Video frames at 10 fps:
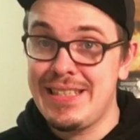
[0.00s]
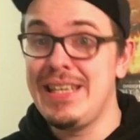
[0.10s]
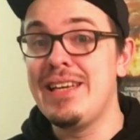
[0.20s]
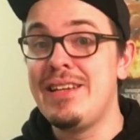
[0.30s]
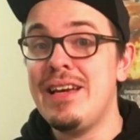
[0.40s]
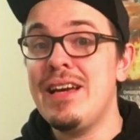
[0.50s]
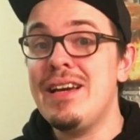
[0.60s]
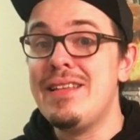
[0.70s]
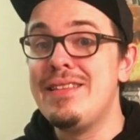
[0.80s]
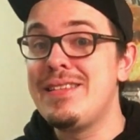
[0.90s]
kid.
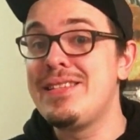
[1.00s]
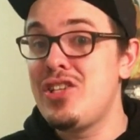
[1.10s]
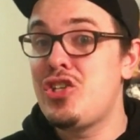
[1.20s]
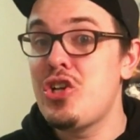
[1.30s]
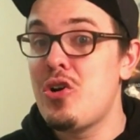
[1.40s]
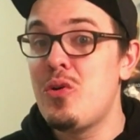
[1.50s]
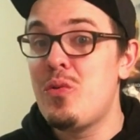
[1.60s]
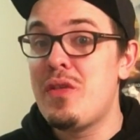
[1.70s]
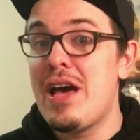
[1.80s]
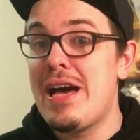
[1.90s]
This is the
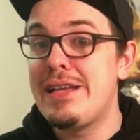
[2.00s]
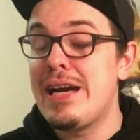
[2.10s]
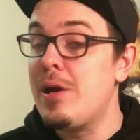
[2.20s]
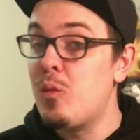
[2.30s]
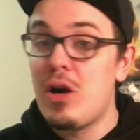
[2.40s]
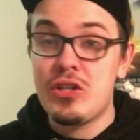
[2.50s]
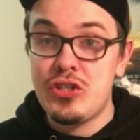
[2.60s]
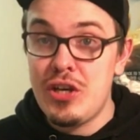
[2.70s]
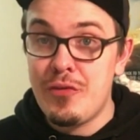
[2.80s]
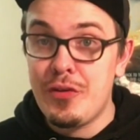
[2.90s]
show that I
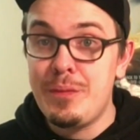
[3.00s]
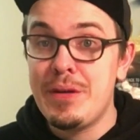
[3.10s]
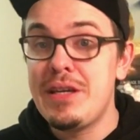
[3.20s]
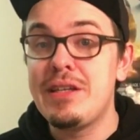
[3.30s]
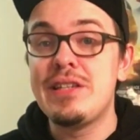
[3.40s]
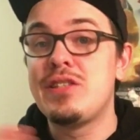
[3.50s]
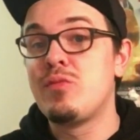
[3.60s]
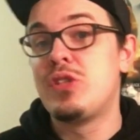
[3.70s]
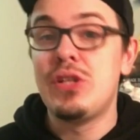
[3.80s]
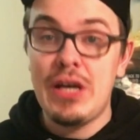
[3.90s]
watched on repeat because there
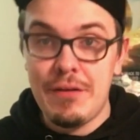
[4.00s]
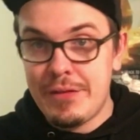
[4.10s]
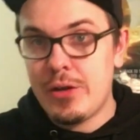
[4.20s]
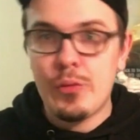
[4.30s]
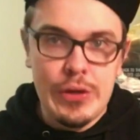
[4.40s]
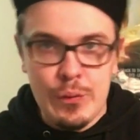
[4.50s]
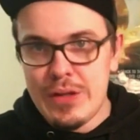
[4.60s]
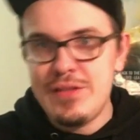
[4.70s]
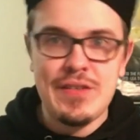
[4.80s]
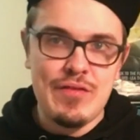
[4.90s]
was a lot of like
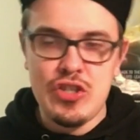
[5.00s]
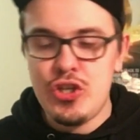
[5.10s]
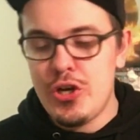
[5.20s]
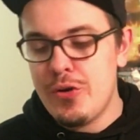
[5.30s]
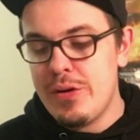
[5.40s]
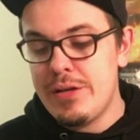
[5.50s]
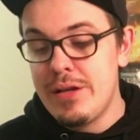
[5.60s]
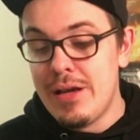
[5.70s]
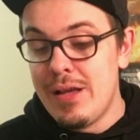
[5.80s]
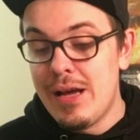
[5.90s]
reruns of the show, and
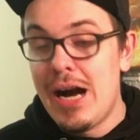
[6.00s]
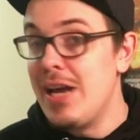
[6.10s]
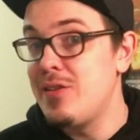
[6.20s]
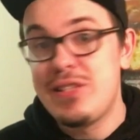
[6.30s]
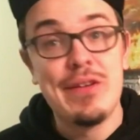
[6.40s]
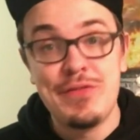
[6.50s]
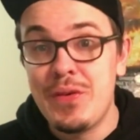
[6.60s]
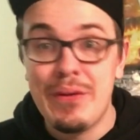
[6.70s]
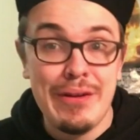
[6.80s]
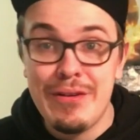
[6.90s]
I always thought it was
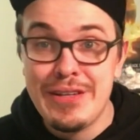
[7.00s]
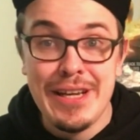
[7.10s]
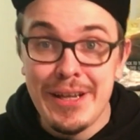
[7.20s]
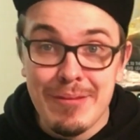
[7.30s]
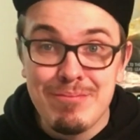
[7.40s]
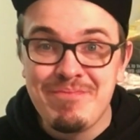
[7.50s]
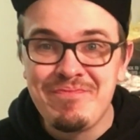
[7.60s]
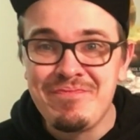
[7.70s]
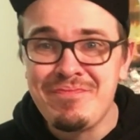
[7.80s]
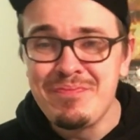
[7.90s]
very entertaining.
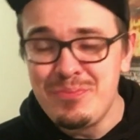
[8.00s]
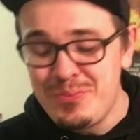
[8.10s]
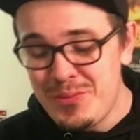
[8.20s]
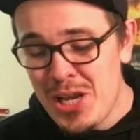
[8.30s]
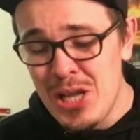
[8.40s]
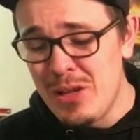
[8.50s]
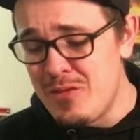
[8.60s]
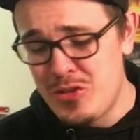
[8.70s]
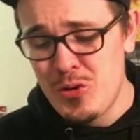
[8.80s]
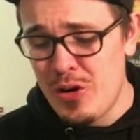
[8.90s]
I love
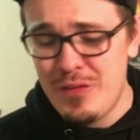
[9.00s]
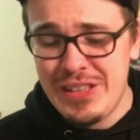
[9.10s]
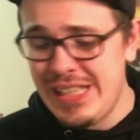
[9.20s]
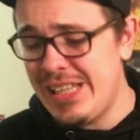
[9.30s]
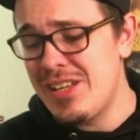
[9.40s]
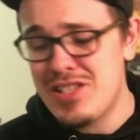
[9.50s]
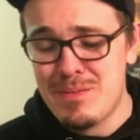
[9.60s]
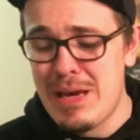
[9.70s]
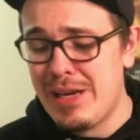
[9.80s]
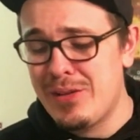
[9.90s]
the story of, like, Egon
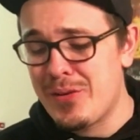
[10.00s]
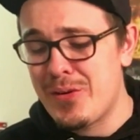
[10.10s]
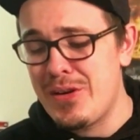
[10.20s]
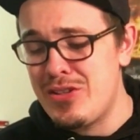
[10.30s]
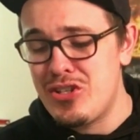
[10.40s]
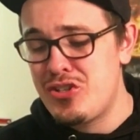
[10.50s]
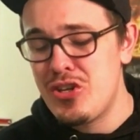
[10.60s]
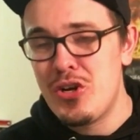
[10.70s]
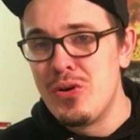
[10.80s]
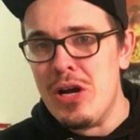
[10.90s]
Spengler in this
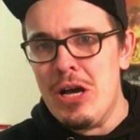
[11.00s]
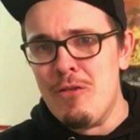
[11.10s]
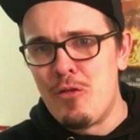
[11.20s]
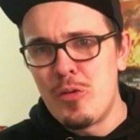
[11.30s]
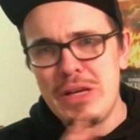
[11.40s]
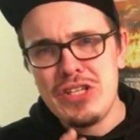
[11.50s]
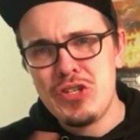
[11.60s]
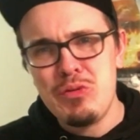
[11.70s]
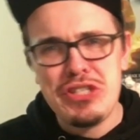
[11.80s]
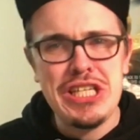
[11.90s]
show forming his
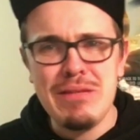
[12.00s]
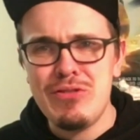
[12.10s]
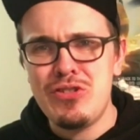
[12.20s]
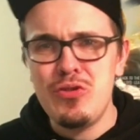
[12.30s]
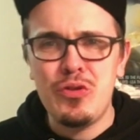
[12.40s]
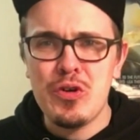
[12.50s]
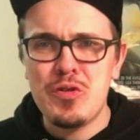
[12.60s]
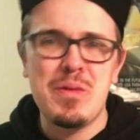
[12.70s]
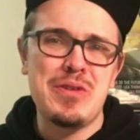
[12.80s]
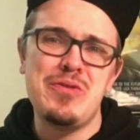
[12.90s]
own team, his new
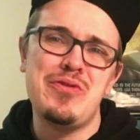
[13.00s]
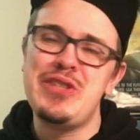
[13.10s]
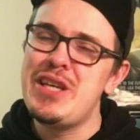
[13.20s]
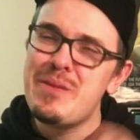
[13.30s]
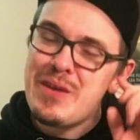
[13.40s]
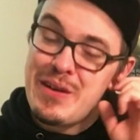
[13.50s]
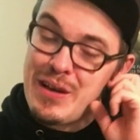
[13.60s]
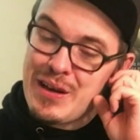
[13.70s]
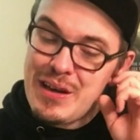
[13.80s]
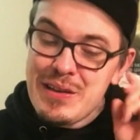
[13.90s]
Ghostbusters team. And
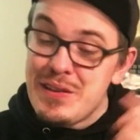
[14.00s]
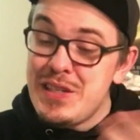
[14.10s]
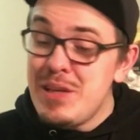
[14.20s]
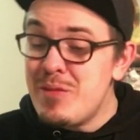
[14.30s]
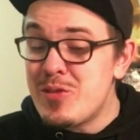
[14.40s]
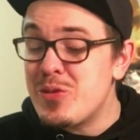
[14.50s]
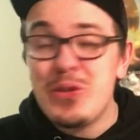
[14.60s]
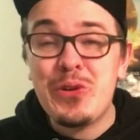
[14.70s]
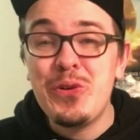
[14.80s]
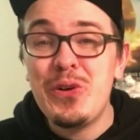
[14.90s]
the team was
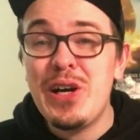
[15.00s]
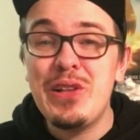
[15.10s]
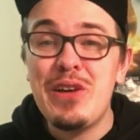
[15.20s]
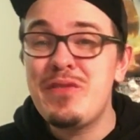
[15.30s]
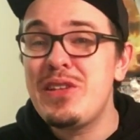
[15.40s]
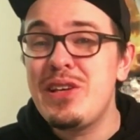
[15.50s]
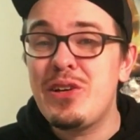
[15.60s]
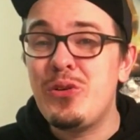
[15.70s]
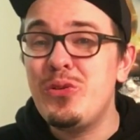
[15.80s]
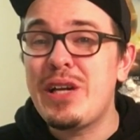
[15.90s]
really cool. I love the
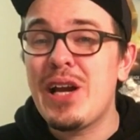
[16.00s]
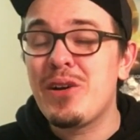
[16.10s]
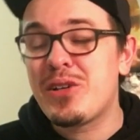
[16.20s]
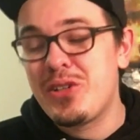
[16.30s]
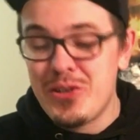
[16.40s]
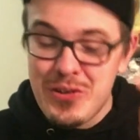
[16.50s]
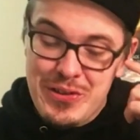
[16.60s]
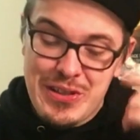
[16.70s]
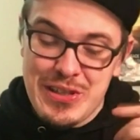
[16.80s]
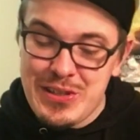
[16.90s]
cool
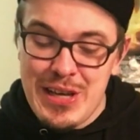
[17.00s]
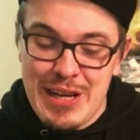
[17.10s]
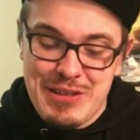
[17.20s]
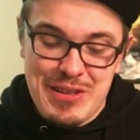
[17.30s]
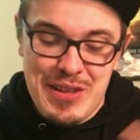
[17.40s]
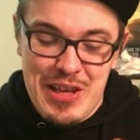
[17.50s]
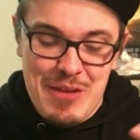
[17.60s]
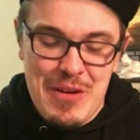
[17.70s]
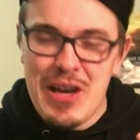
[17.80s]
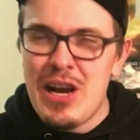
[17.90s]
characters, the designs of
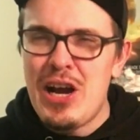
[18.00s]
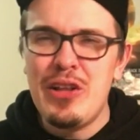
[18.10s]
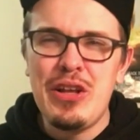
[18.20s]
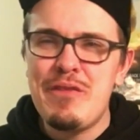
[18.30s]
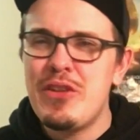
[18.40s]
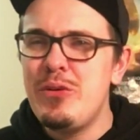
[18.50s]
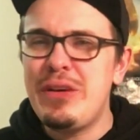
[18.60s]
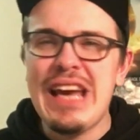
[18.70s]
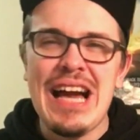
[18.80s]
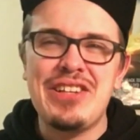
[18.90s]
them. I love the new
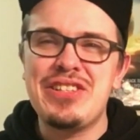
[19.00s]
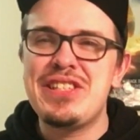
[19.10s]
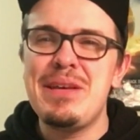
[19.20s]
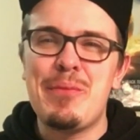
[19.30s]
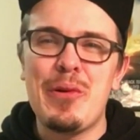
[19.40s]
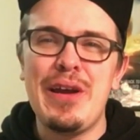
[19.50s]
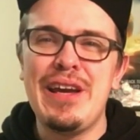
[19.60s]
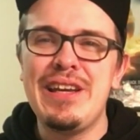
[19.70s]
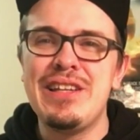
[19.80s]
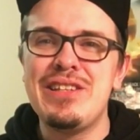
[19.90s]
gadgets they
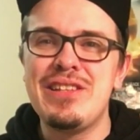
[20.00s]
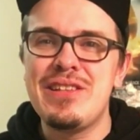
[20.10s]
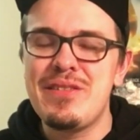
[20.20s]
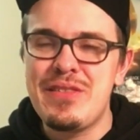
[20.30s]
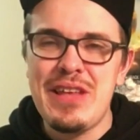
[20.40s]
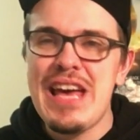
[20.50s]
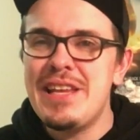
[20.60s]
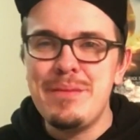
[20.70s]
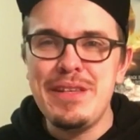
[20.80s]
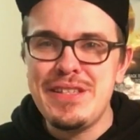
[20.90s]
bring and the
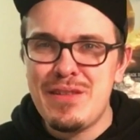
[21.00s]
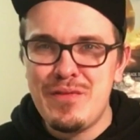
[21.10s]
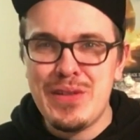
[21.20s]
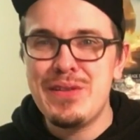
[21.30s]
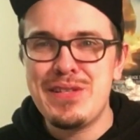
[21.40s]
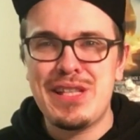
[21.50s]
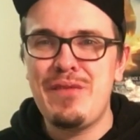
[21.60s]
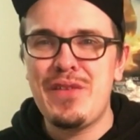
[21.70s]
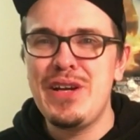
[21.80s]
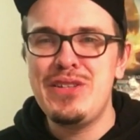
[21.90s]
enemies and villains they
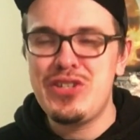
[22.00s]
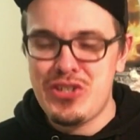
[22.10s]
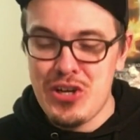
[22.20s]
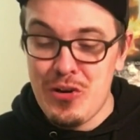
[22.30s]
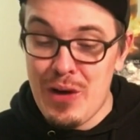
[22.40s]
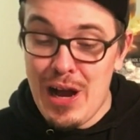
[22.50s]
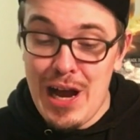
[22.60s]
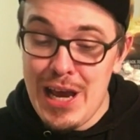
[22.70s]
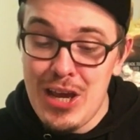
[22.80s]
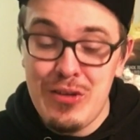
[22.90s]
fight in the show.
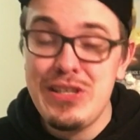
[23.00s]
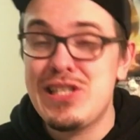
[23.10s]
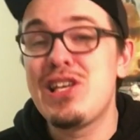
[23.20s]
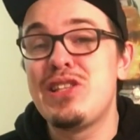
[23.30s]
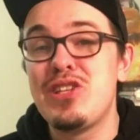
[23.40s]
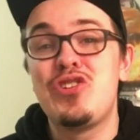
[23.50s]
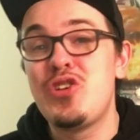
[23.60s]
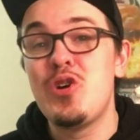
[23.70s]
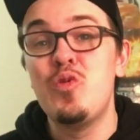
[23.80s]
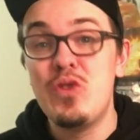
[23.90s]
I always thought this
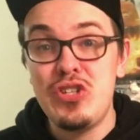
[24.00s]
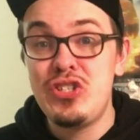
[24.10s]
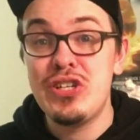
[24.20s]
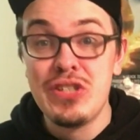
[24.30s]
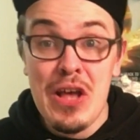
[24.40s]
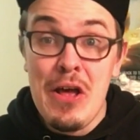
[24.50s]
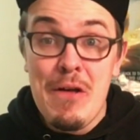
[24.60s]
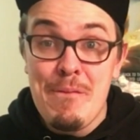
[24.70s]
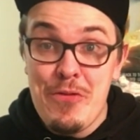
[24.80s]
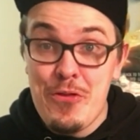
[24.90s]
show was just
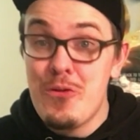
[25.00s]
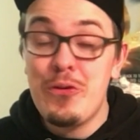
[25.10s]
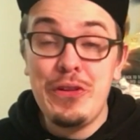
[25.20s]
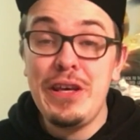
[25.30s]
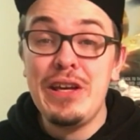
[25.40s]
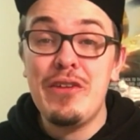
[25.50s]
thoroughly